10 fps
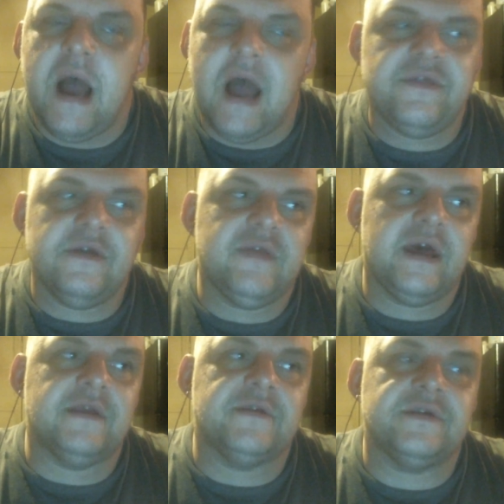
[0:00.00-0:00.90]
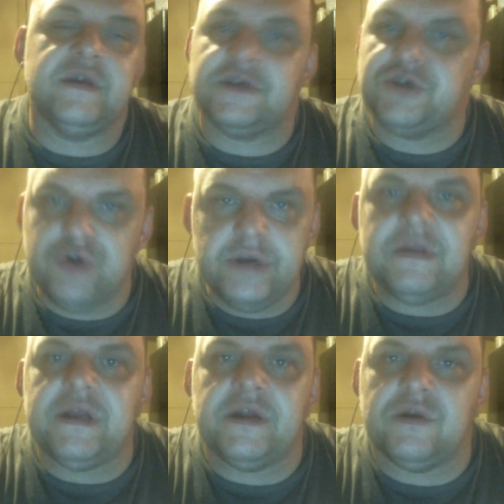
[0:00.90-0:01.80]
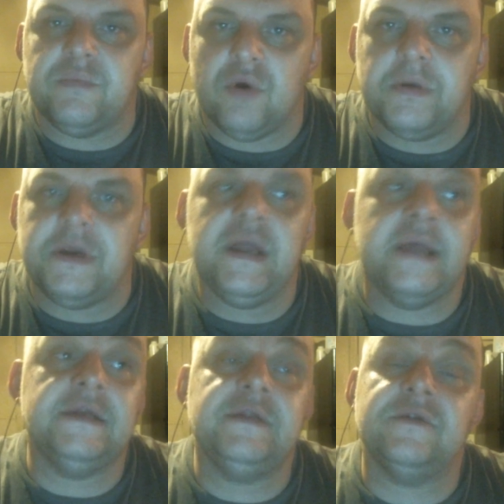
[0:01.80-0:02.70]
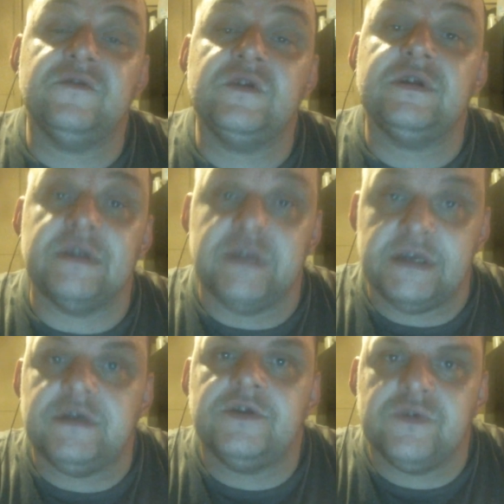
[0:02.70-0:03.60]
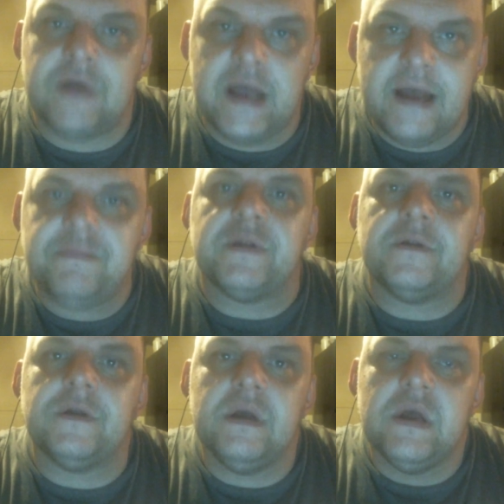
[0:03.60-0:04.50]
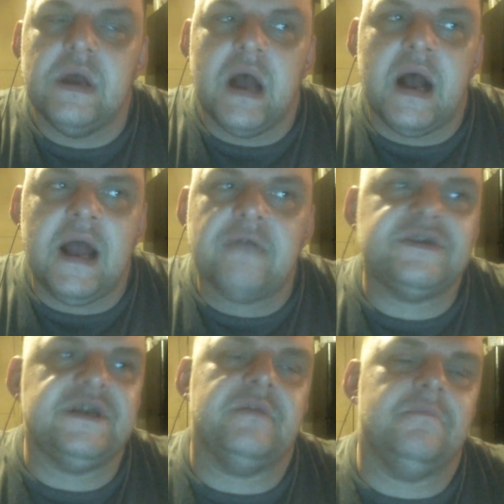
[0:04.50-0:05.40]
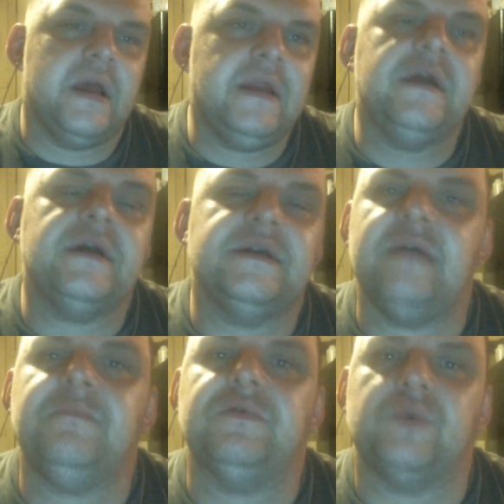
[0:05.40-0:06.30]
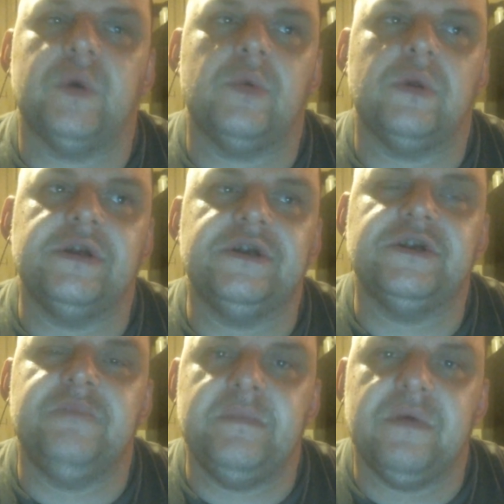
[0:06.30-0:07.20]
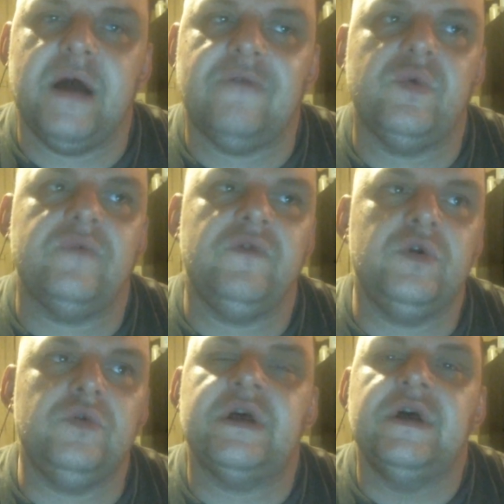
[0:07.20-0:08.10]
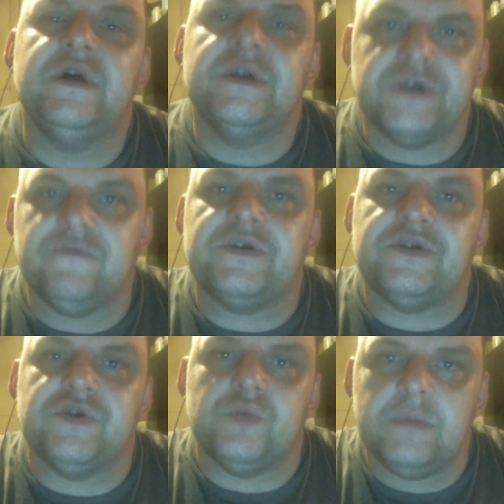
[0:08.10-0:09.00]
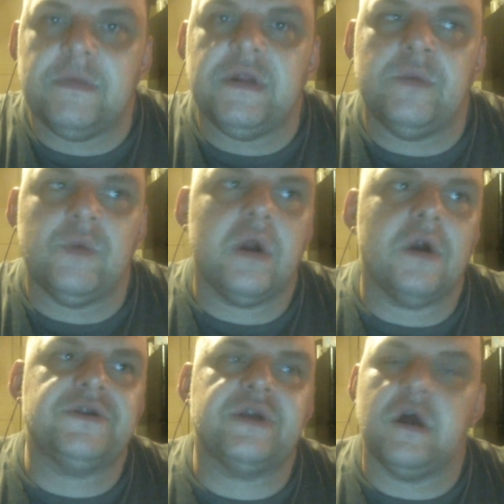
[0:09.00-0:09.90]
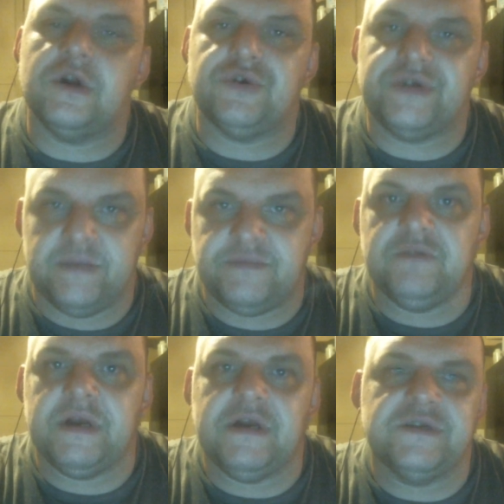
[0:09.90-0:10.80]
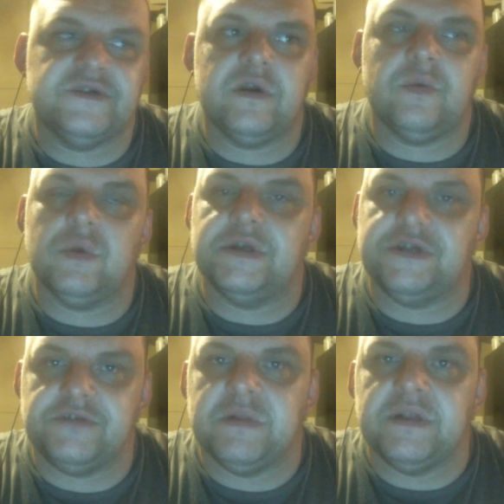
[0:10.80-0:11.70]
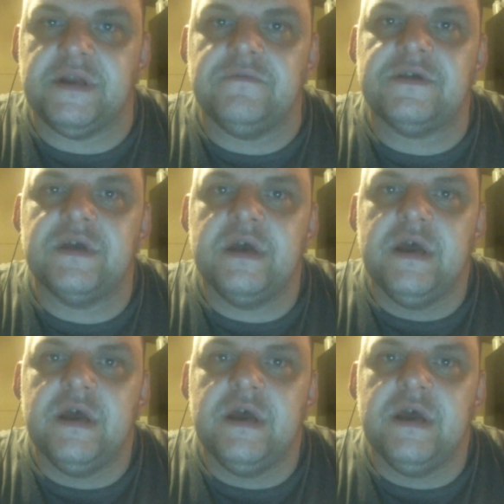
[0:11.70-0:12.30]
I think that is extremely inappropriate, and it doesn't need to happen. I have seen many examples where religious people have refused service to women in regards to contraception because of their religious beliefs.